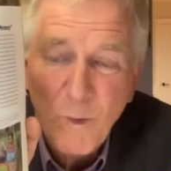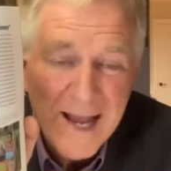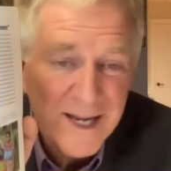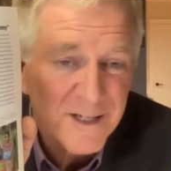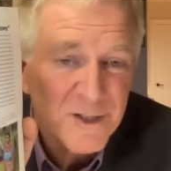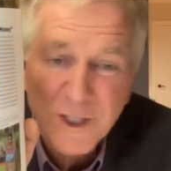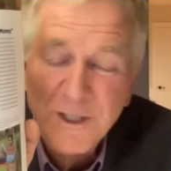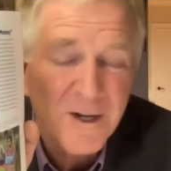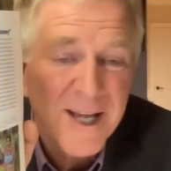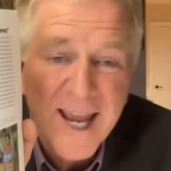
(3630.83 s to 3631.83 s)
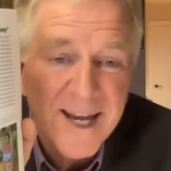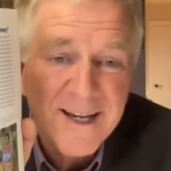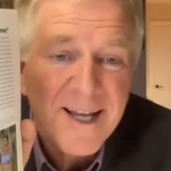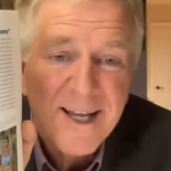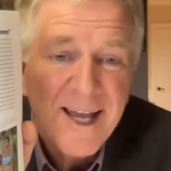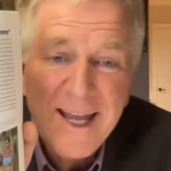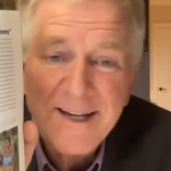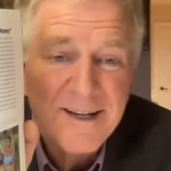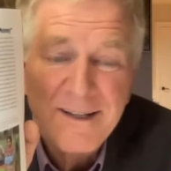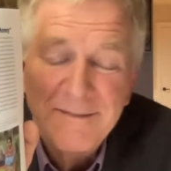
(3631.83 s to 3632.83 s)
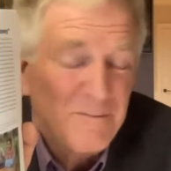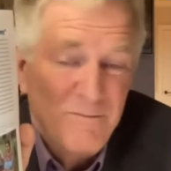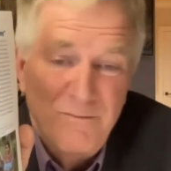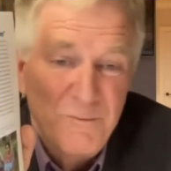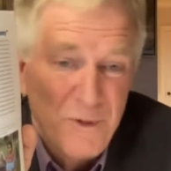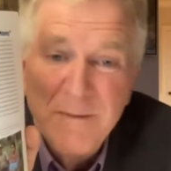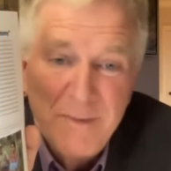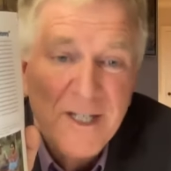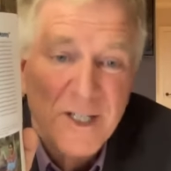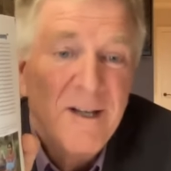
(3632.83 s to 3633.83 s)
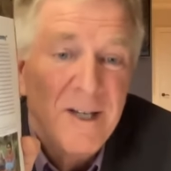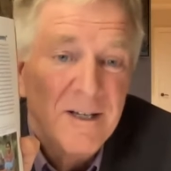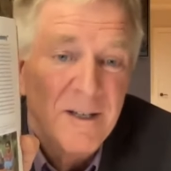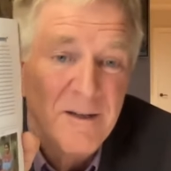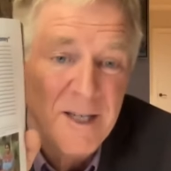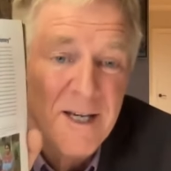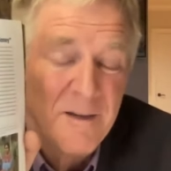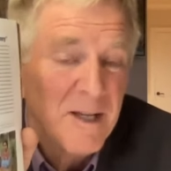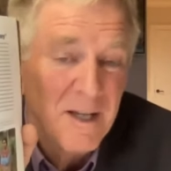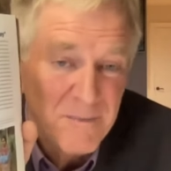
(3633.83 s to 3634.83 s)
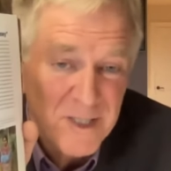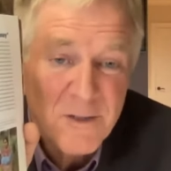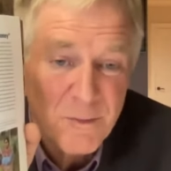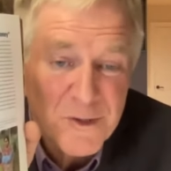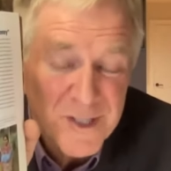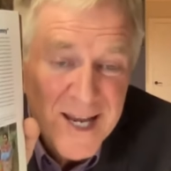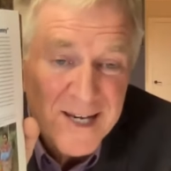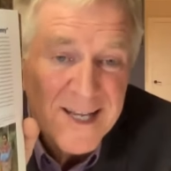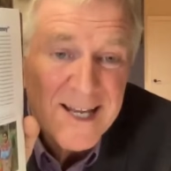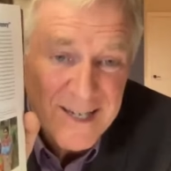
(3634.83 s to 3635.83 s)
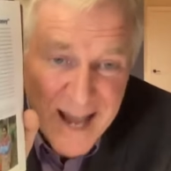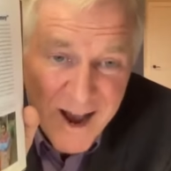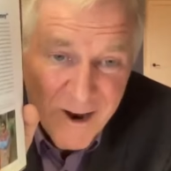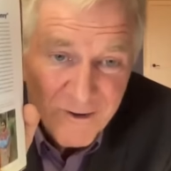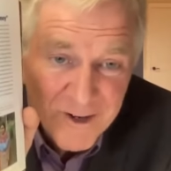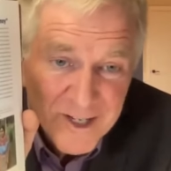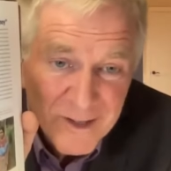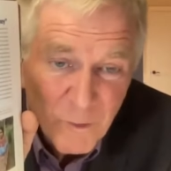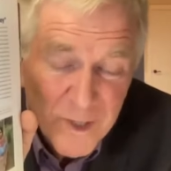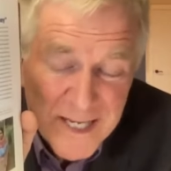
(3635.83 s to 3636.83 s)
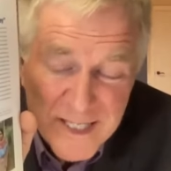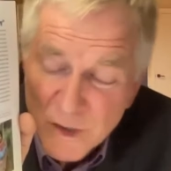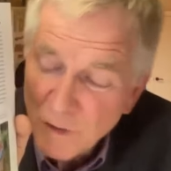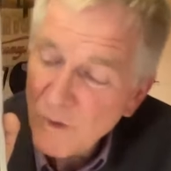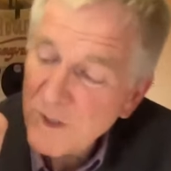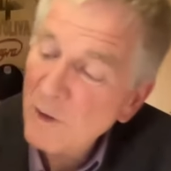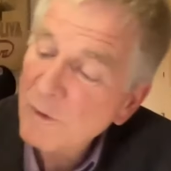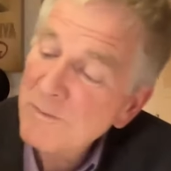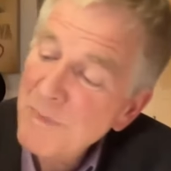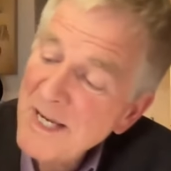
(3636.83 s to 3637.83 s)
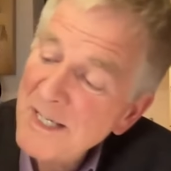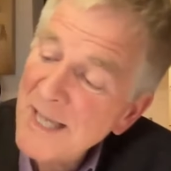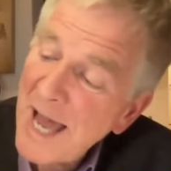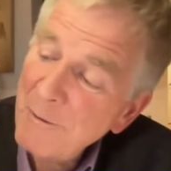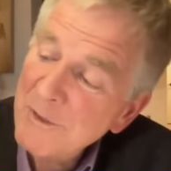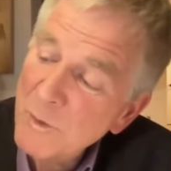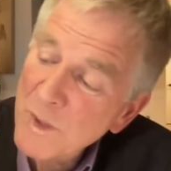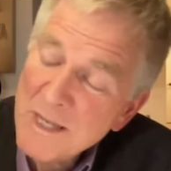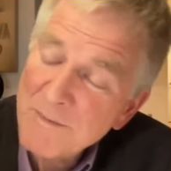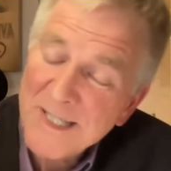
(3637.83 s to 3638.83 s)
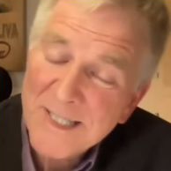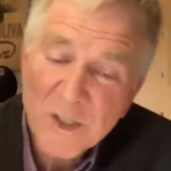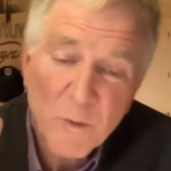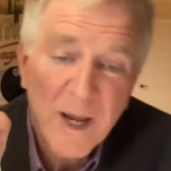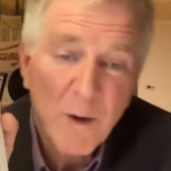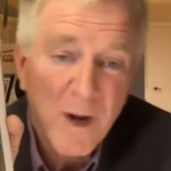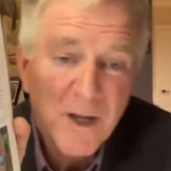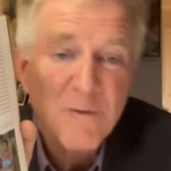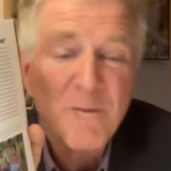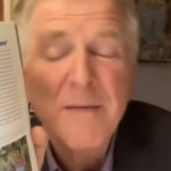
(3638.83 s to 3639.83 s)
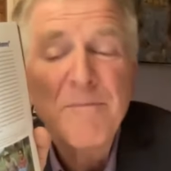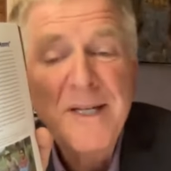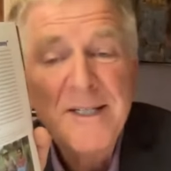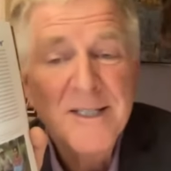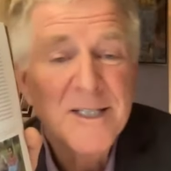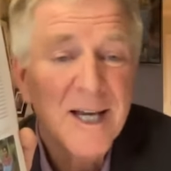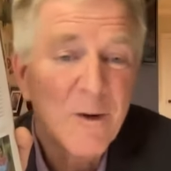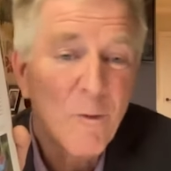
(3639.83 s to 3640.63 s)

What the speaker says: whacking sugar cane, and pretty much in a miserable state. Now, when he's growing those peas, I was with him. He says, when I walk through my peas, it's like